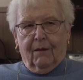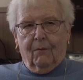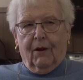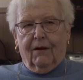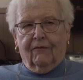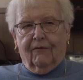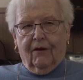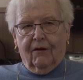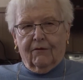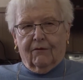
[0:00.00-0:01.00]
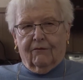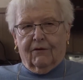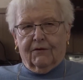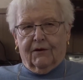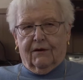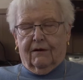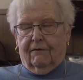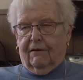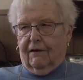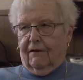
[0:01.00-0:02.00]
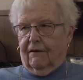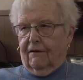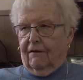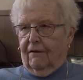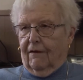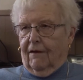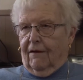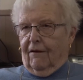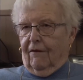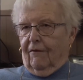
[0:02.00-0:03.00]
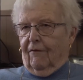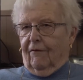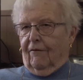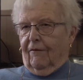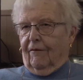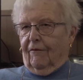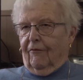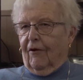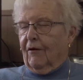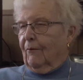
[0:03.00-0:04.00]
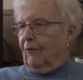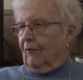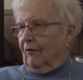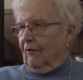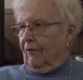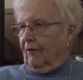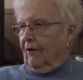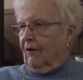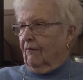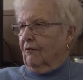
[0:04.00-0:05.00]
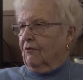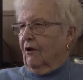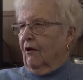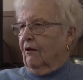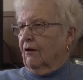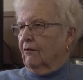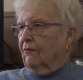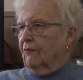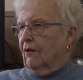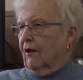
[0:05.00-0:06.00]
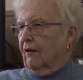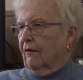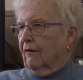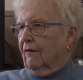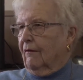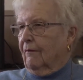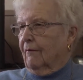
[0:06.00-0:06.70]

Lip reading: my father wasn't a real farmer. He was all into the